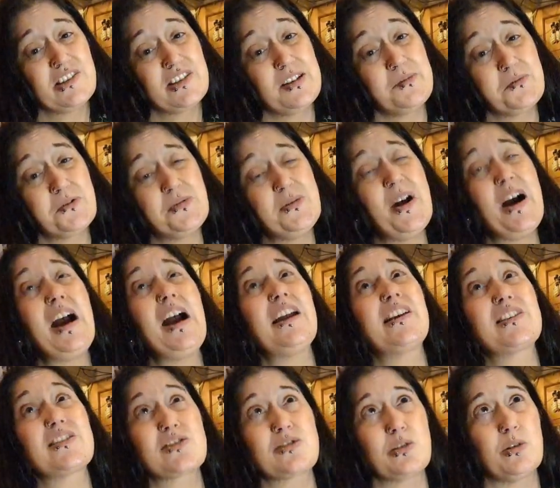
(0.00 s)
So I'm
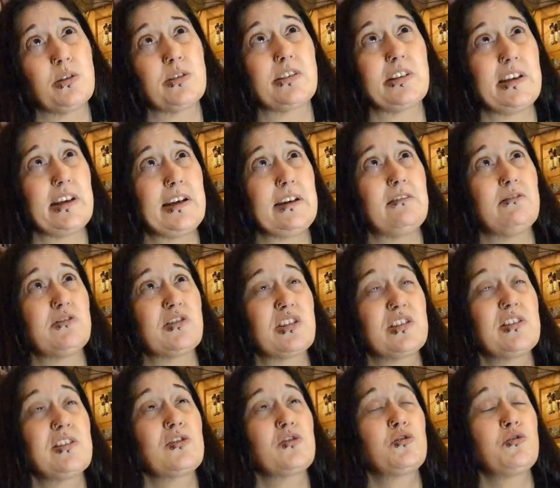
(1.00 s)
trying to sort it
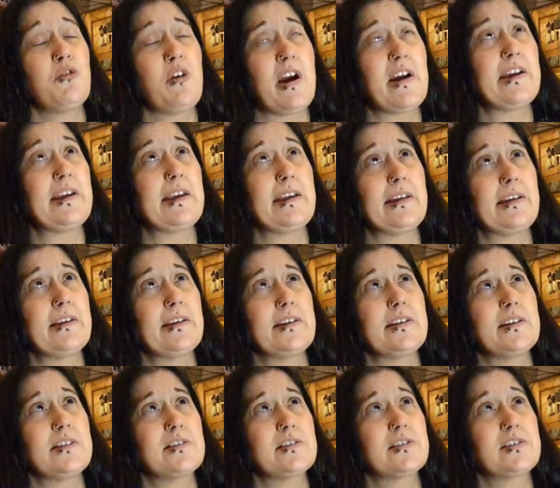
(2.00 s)
out. Trying
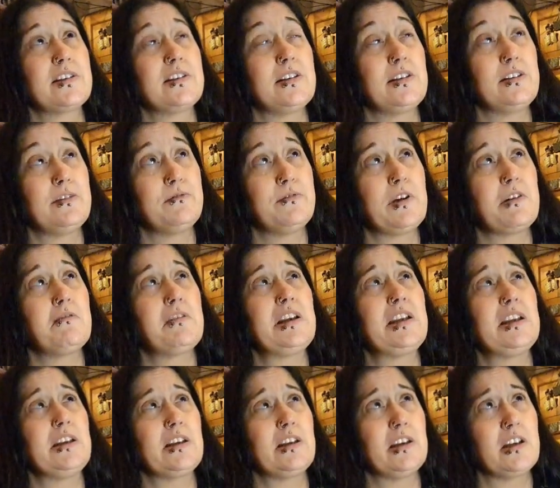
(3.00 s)
is a
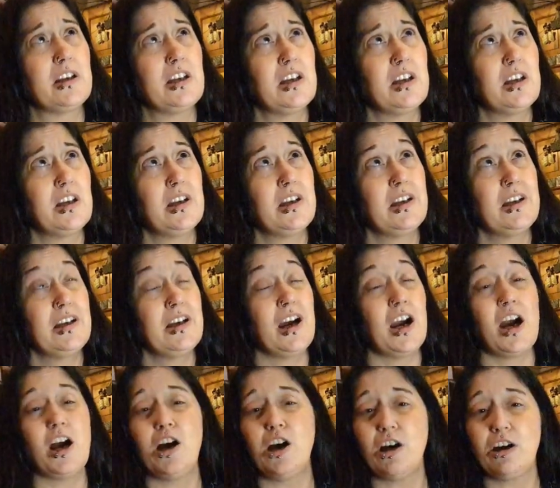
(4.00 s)
very
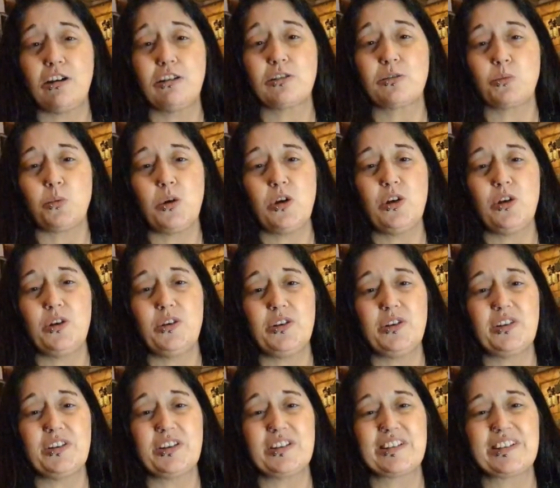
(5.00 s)
hard
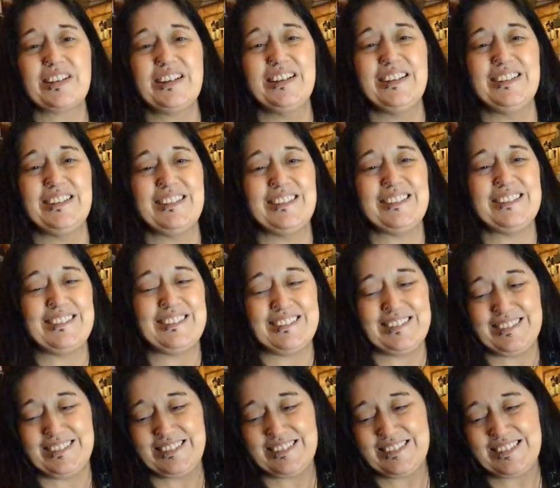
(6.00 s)

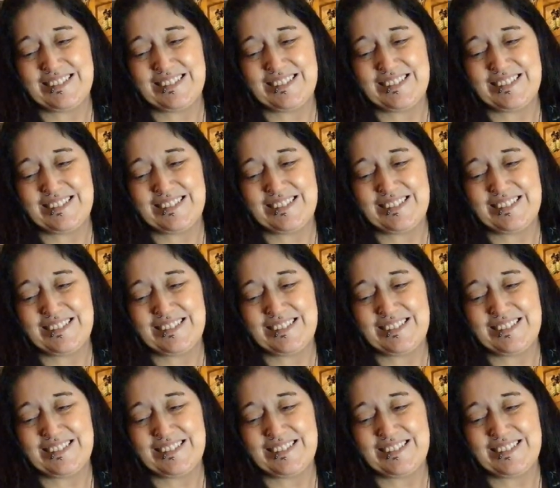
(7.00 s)
word.